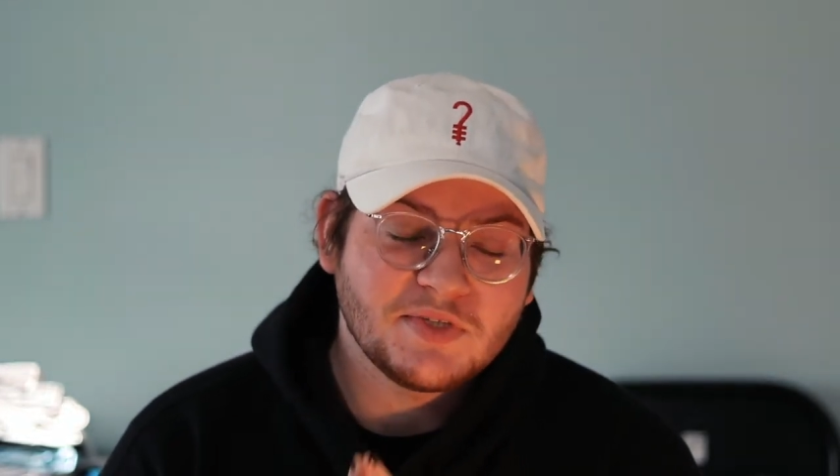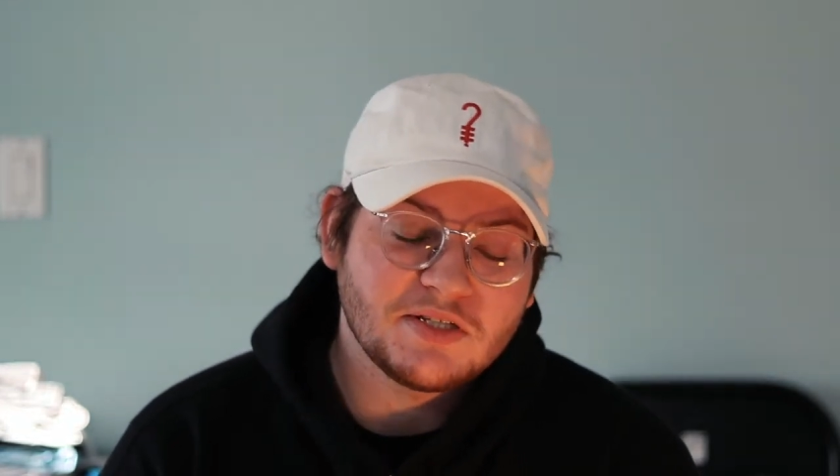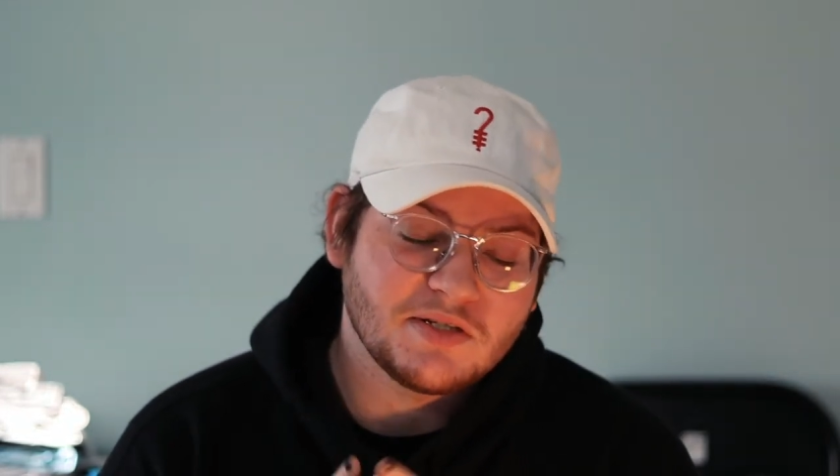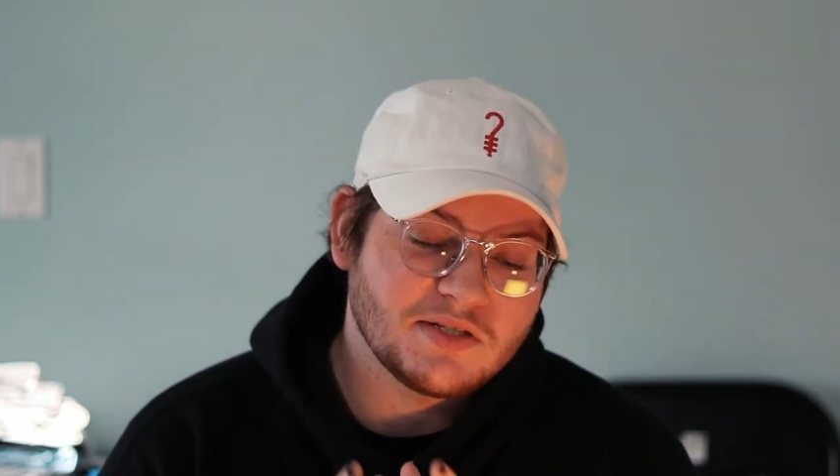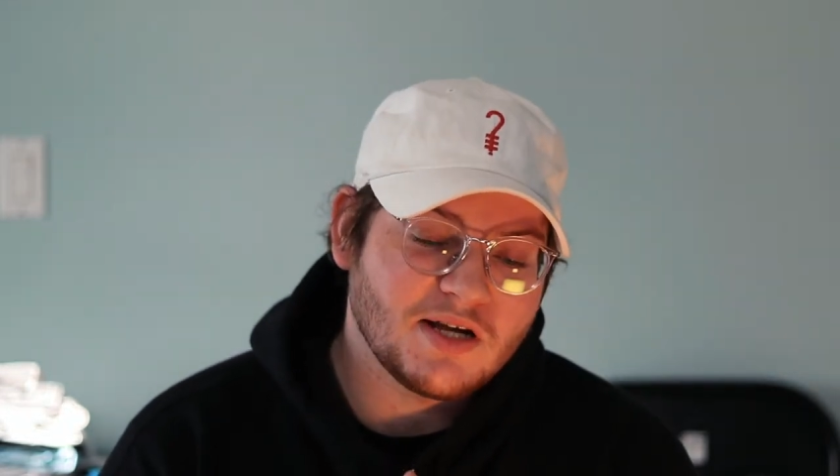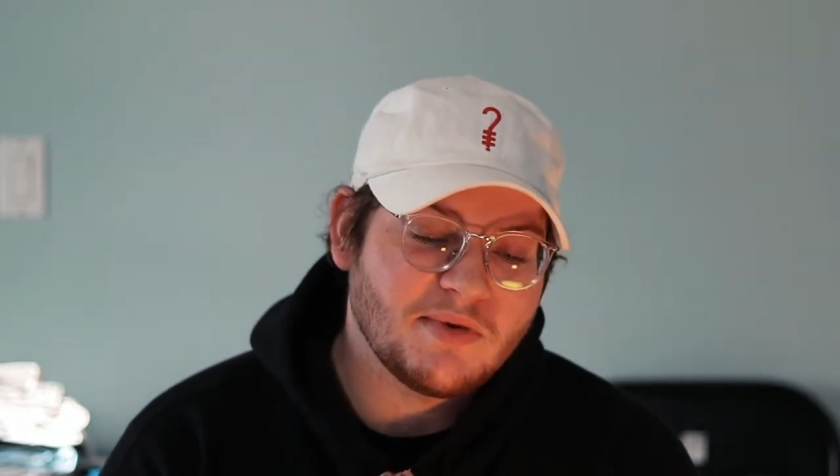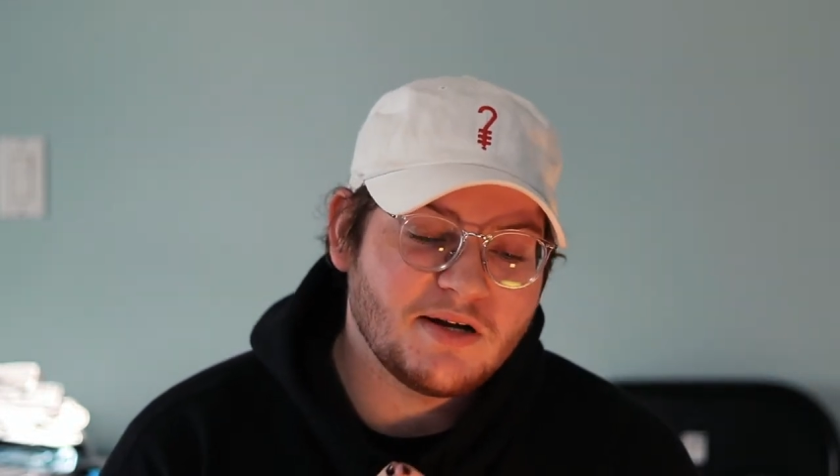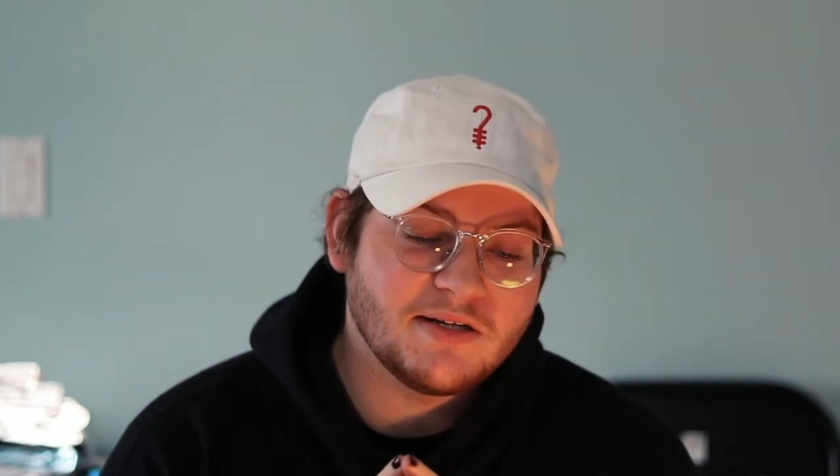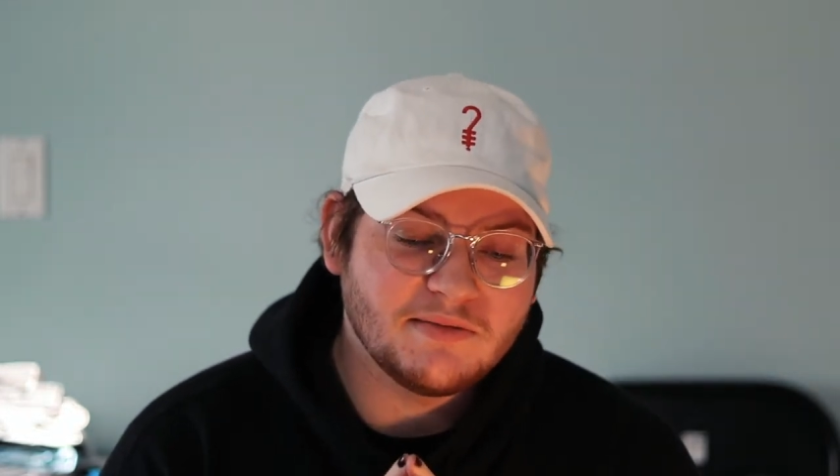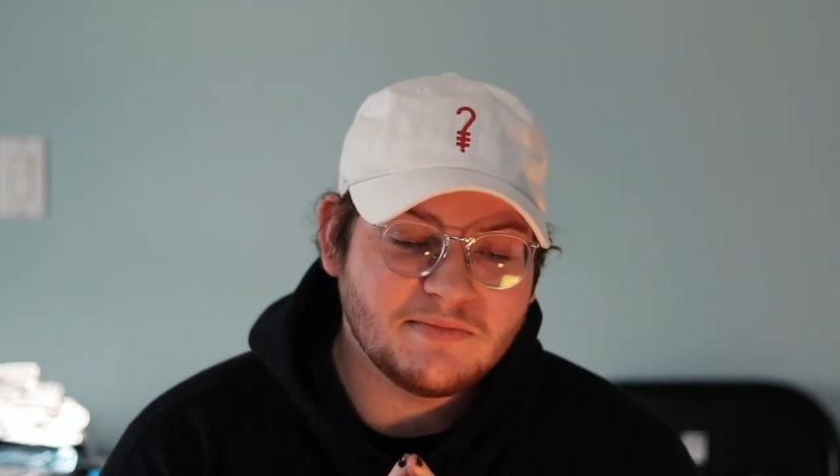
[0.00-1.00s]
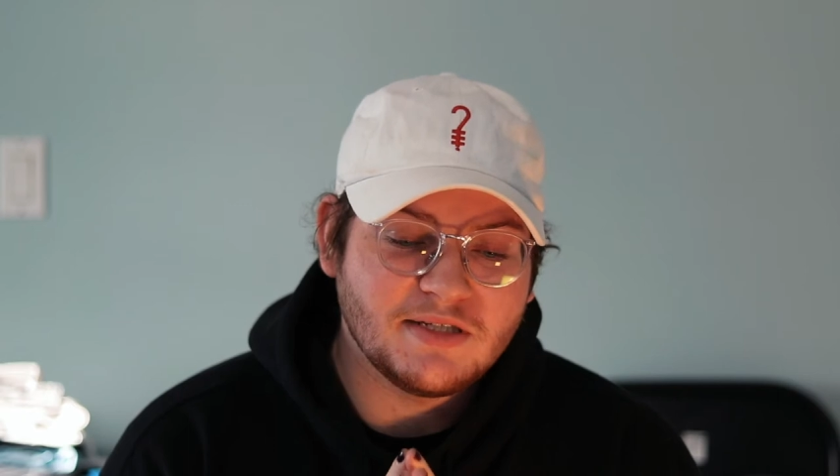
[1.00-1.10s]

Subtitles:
So let's hop on in